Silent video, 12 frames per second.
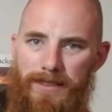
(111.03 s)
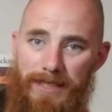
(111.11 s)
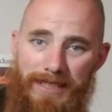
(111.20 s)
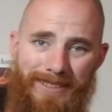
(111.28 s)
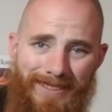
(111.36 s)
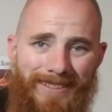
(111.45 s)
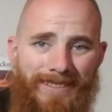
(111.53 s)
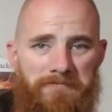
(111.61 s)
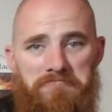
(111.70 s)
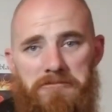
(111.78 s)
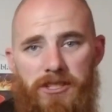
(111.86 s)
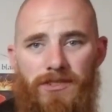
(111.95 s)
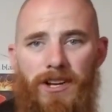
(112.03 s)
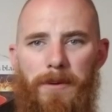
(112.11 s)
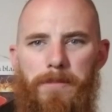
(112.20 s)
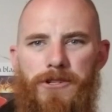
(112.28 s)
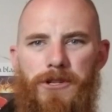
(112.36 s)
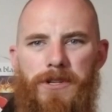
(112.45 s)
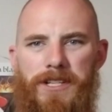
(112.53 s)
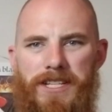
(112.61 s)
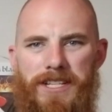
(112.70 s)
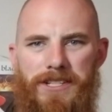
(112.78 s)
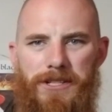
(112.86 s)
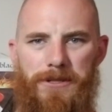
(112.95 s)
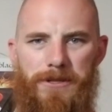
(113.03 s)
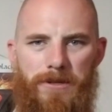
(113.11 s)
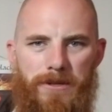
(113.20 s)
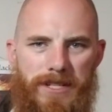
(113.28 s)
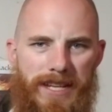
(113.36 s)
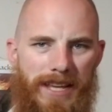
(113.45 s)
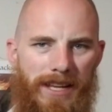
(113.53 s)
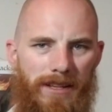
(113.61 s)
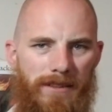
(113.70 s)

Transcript: Well, this is an opportunity to take